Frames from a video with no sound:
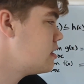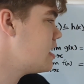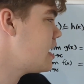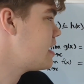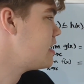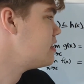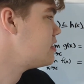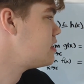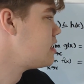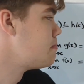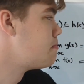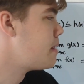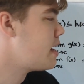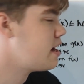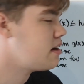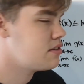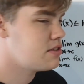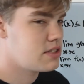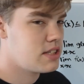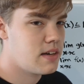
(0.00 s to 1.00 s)
That is the
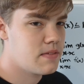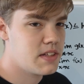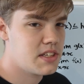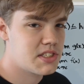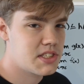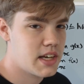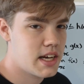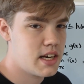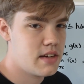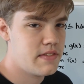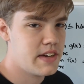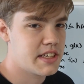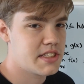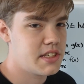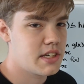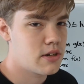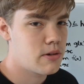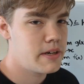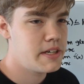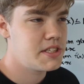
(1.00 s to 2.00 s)
balance of the sine of
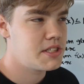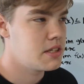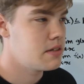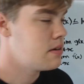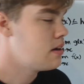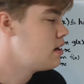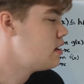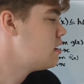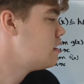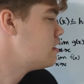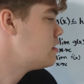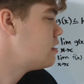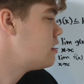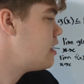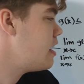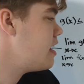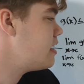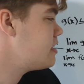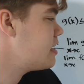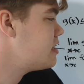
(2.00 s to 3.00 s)
x equation.
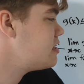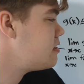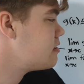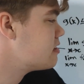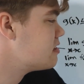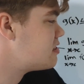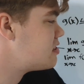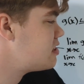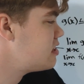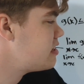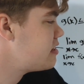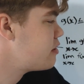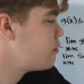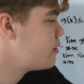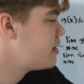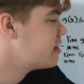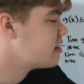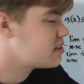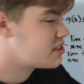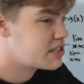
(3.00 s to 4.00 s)
And as you can see,
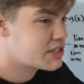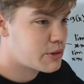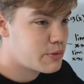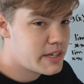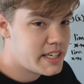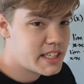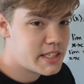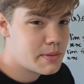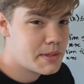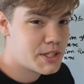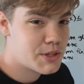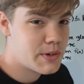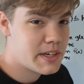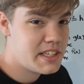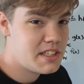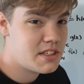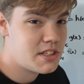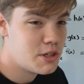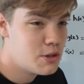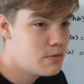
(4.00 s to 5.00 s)
we are squeezed
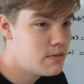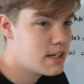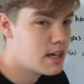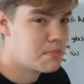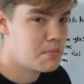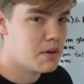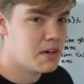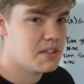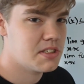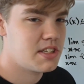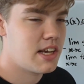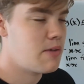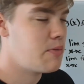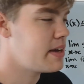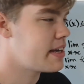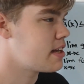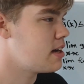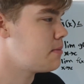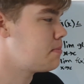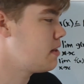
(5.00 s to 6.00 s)
between two numbers, and
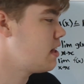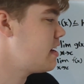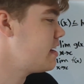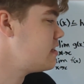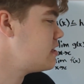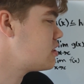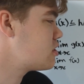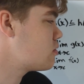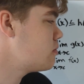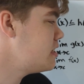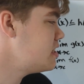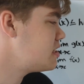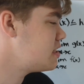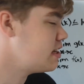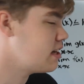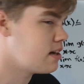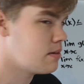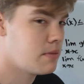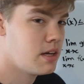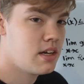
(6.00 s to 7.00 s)
we can apply the squeeze
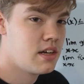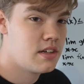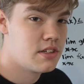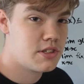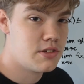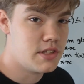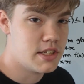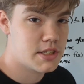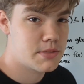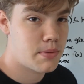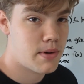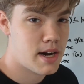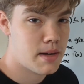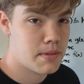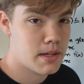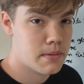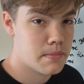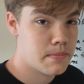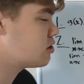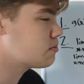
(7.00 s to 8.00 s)
theorem to this
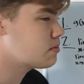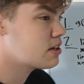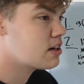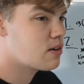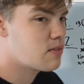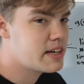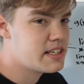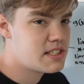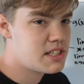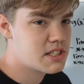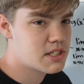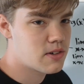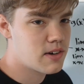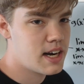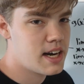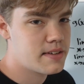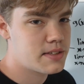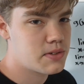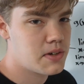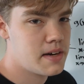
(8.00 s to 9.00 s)
problem. So I'm going to erase this
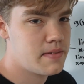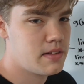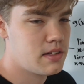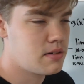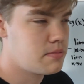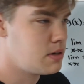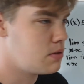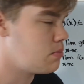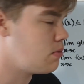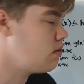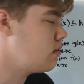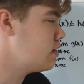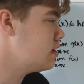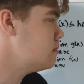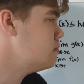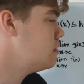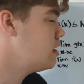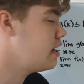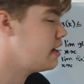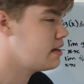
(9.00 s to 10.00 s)
graph so I have a little bit more
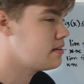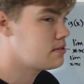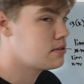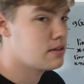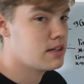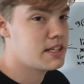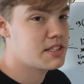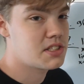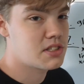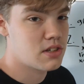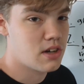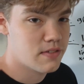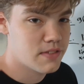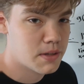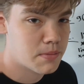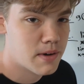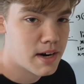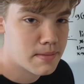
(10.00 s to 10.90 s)
room, and let's solve the